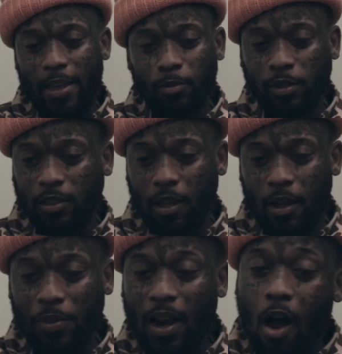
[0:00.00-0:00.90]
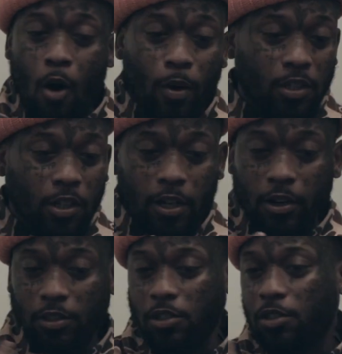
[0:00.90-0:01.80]
he was stumped, and I always
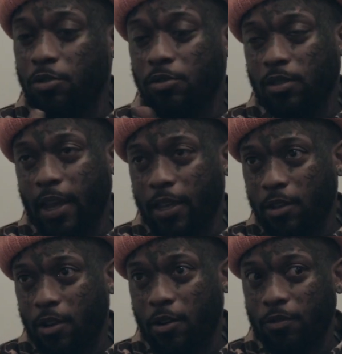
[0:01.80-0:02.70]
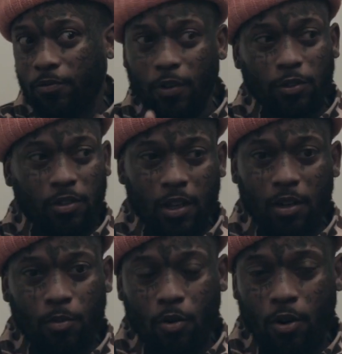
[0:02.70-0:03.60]
encourage the students, like, first thing in the
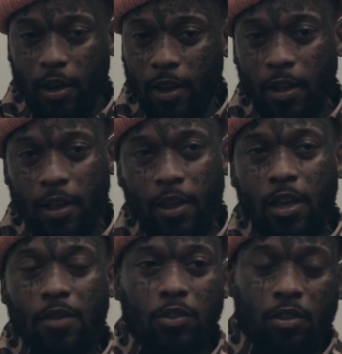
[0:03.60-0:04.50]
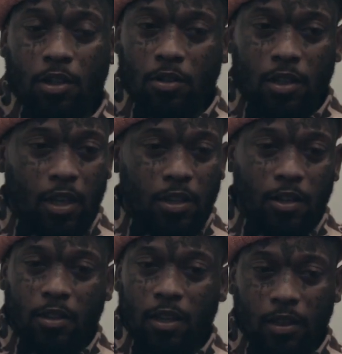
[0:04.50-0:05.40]
morning, If you're still getting your
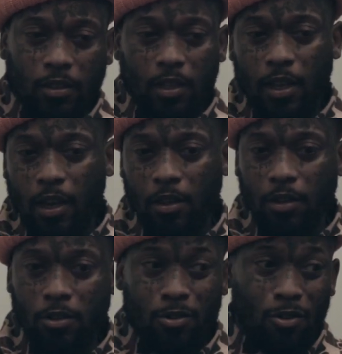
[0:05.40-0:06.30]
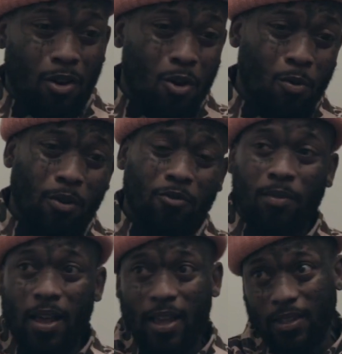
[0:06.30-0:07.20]
things together, you doing homework from
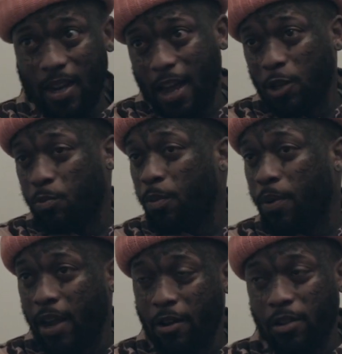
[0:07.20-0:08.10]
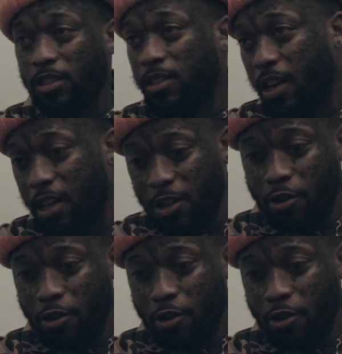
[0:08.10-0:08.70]
last night, you're preparing, you're studying, you're